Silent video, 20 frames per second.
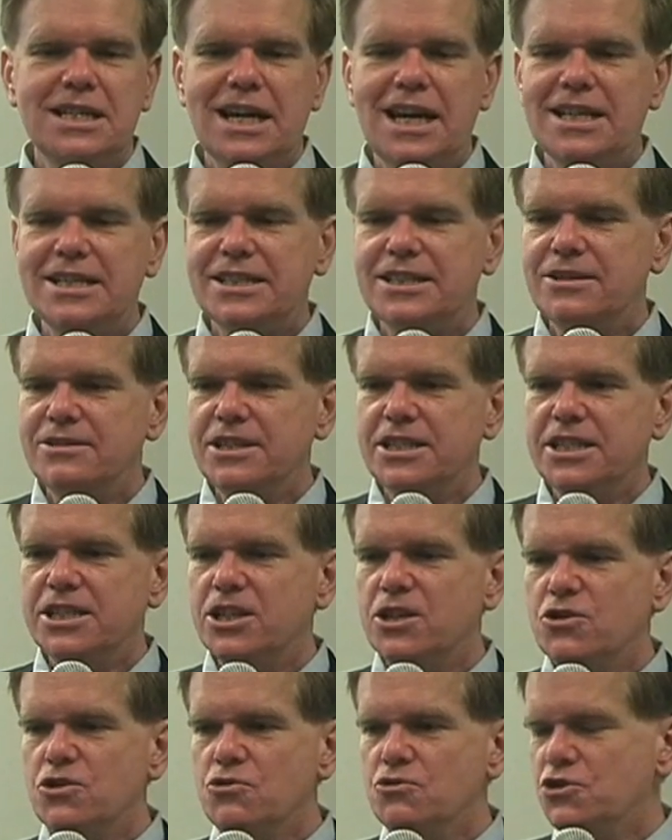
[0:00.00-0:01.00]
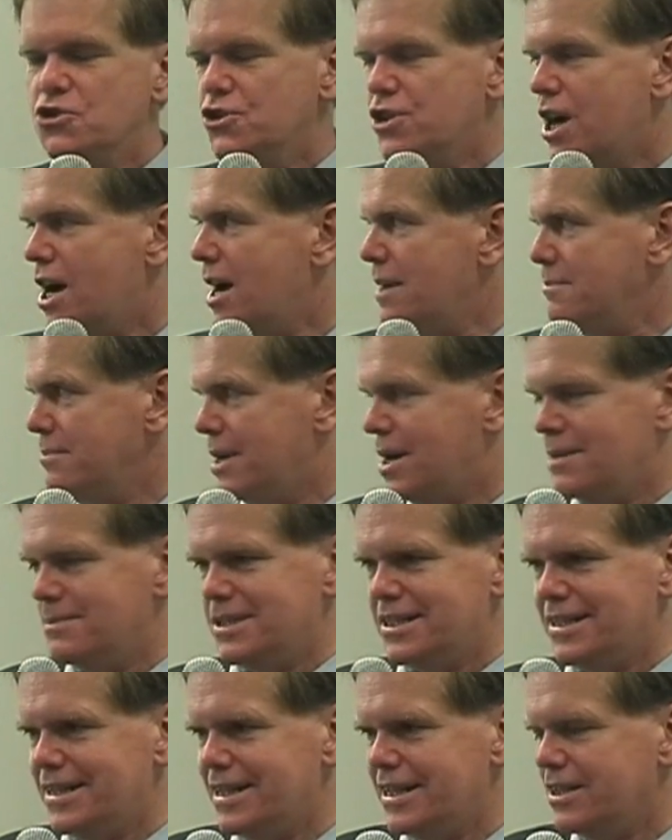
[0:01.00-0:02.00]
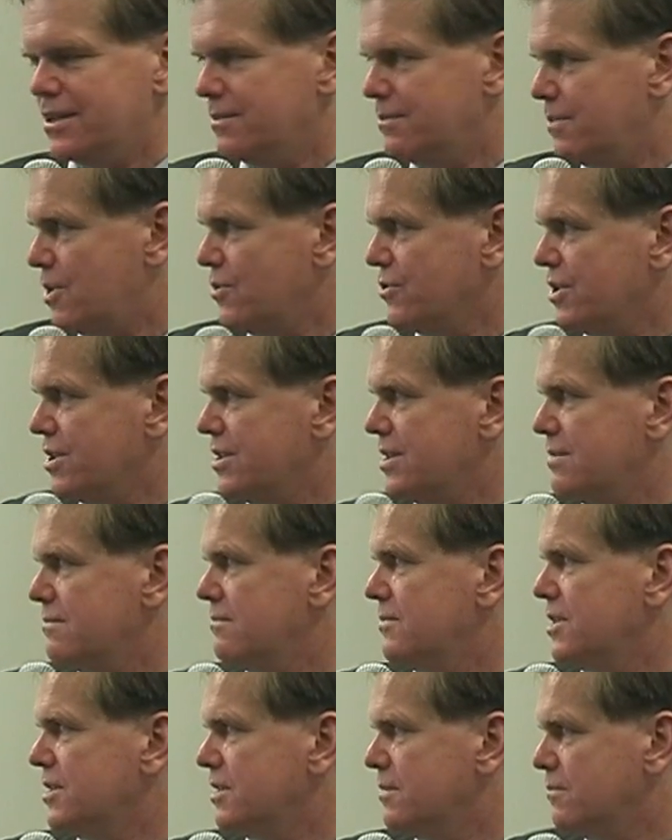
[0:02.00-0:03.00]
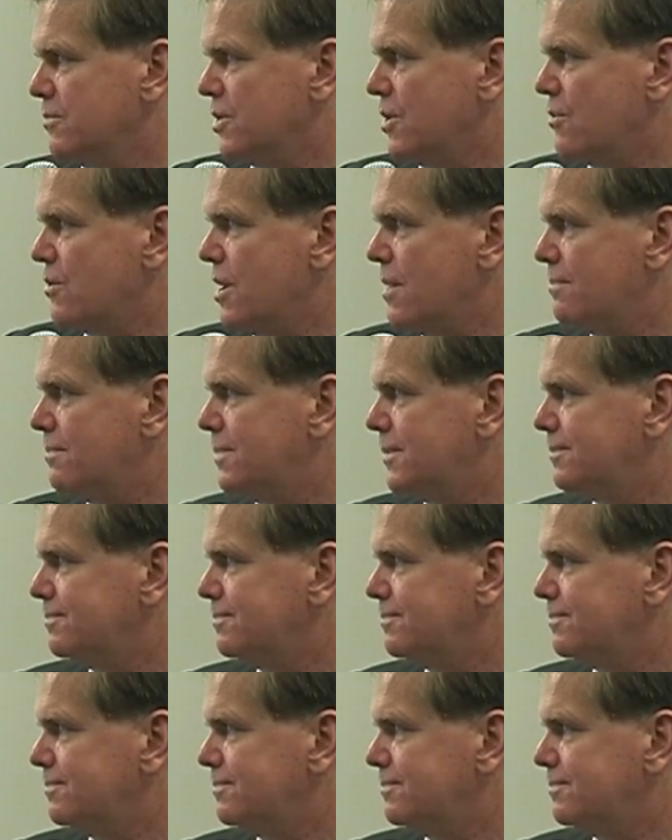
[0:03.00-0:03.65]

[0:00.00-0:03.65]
And so this is a huge time bomb sitting in both of them that could blow up.